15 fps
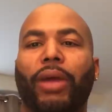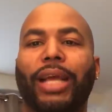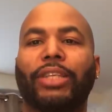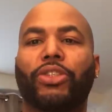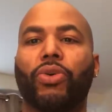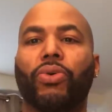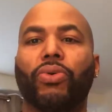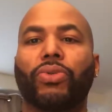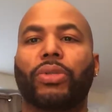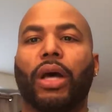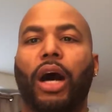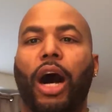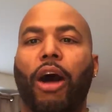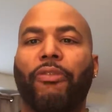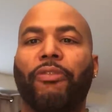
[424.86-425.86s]
trade schools
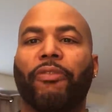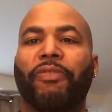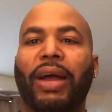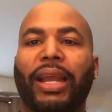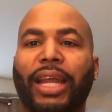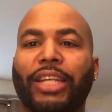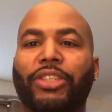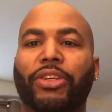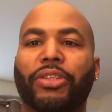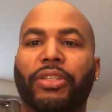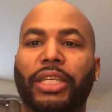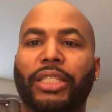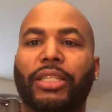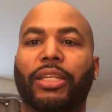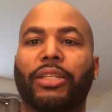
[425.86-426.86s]
offer financial
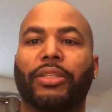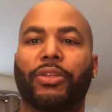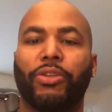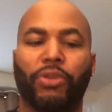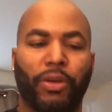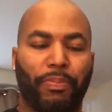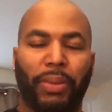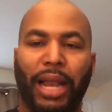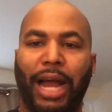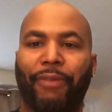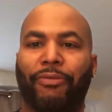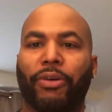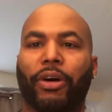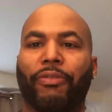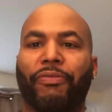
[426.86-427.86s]
assistance. You can
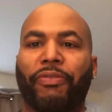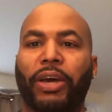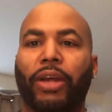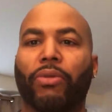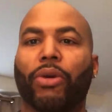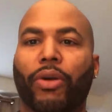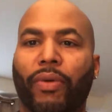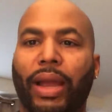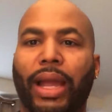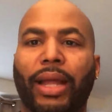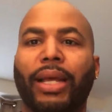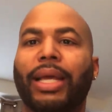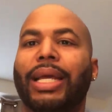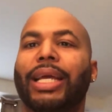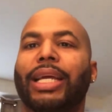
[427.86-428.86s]
apply for a federal
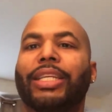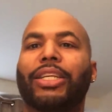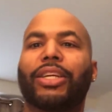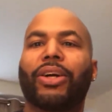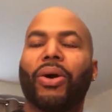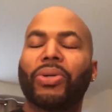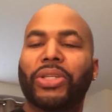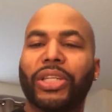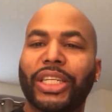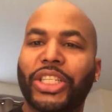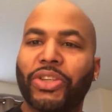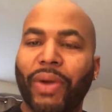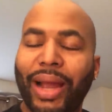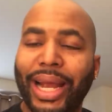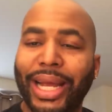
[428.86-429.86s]
grant to go to the
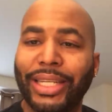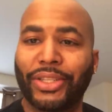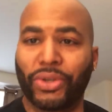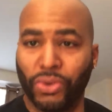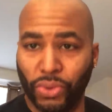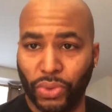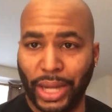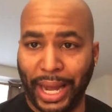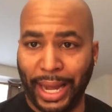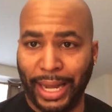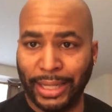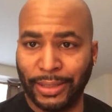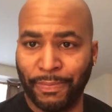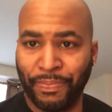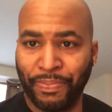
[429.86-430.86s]
trade school,
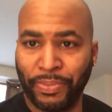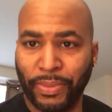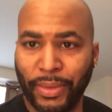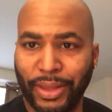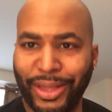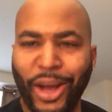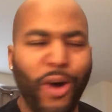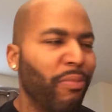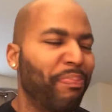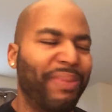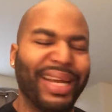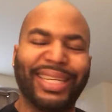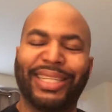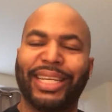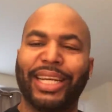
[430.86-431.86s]
guys. Don't
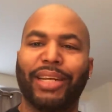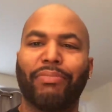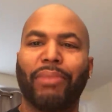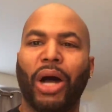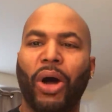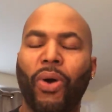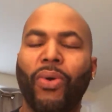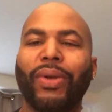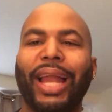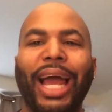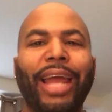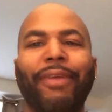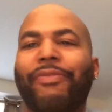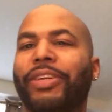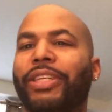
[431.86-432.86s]
bitch and moan.
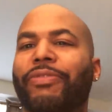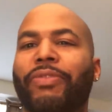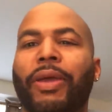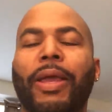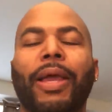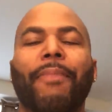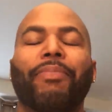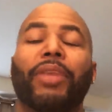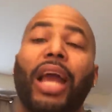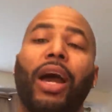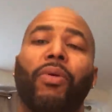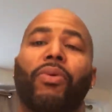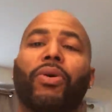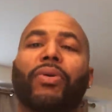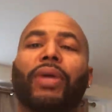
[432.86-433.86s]
Life is
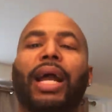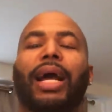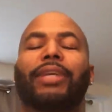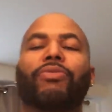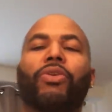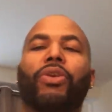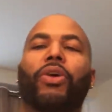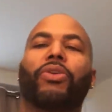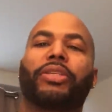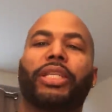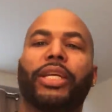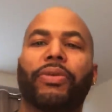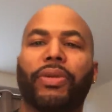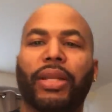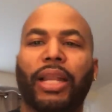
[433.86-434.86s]
y'all want guys want to know the
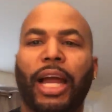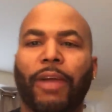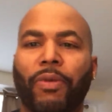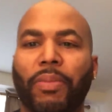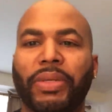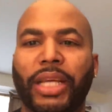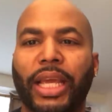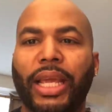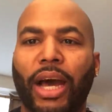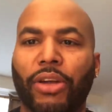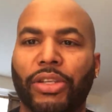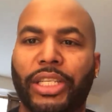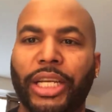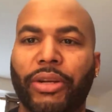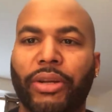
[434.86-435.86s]
secret to life. I'm gonna give
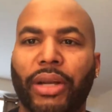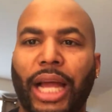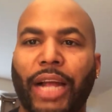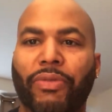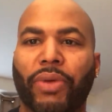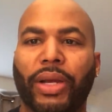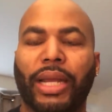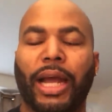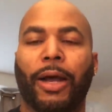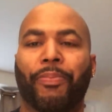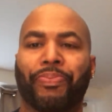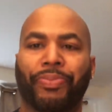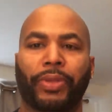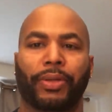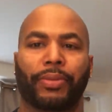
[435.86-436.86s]
y'all the secret to life right now.